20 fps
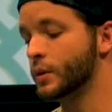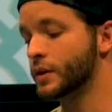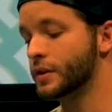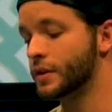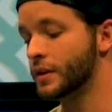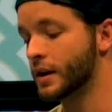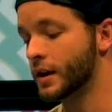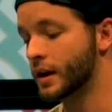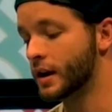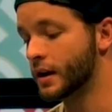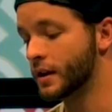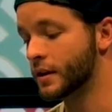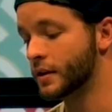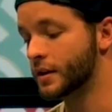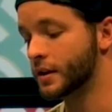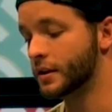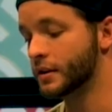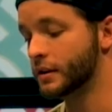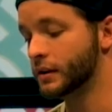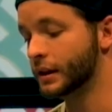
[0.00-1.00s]
with
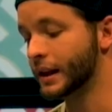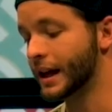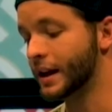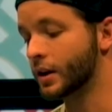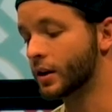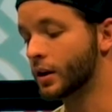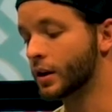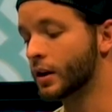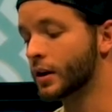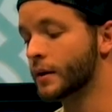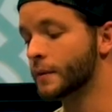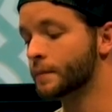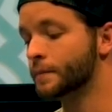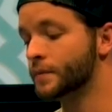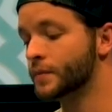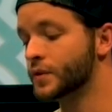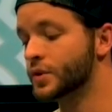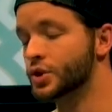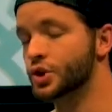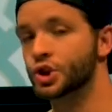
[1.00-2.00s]
the letter
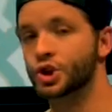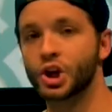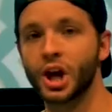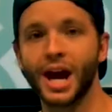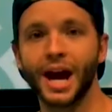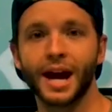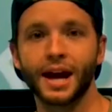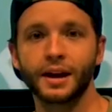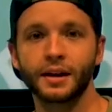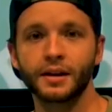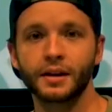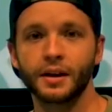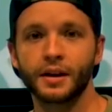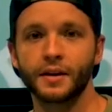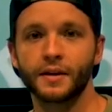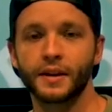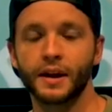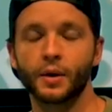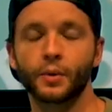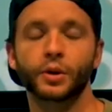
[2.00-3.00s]
J,
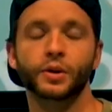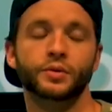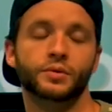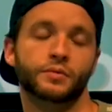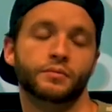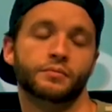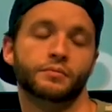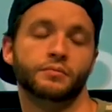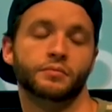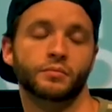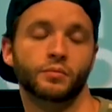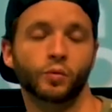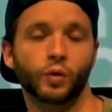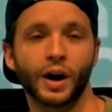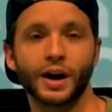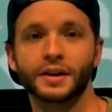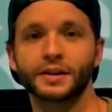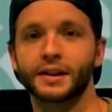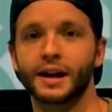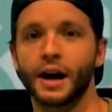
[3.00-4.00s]
they would
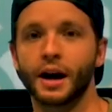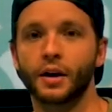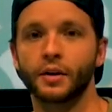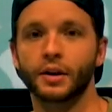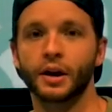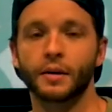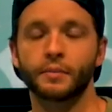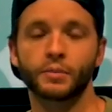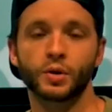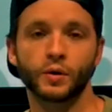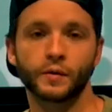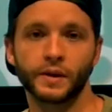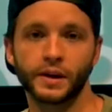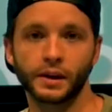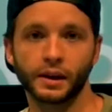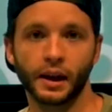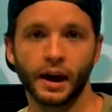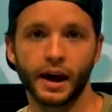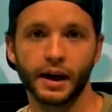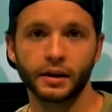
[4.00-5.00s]
write down a
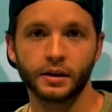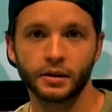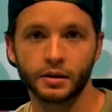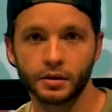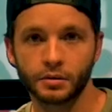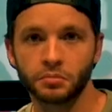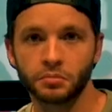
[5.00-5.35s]
movie like